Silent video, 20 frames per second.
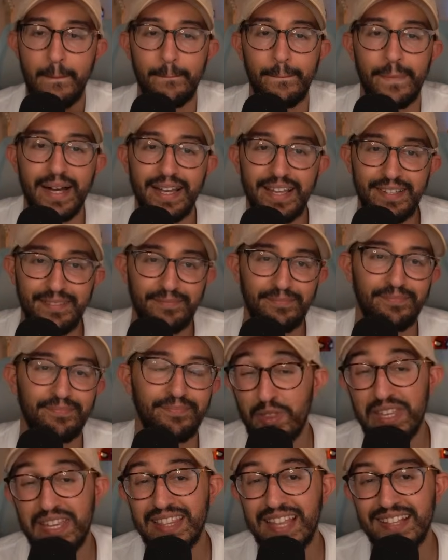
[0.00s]
But I
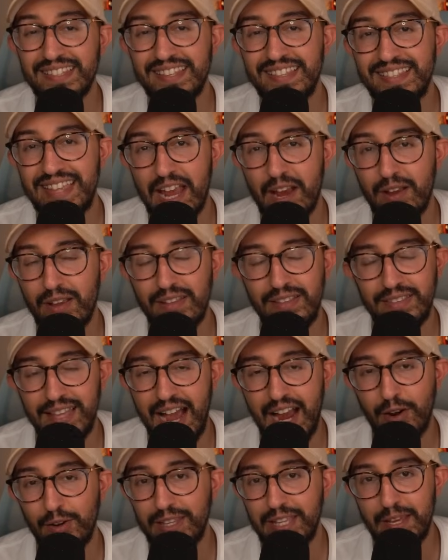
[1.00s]
don't think that's
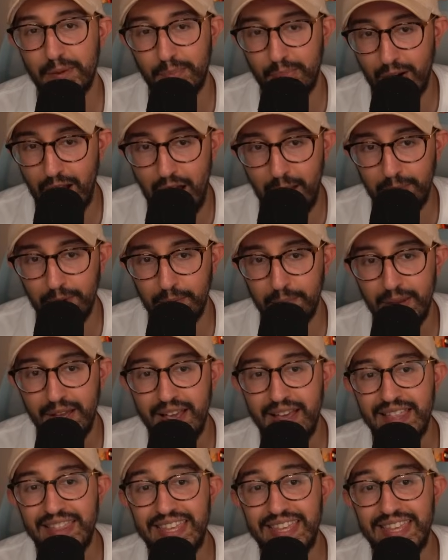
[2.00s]
entirely a problem.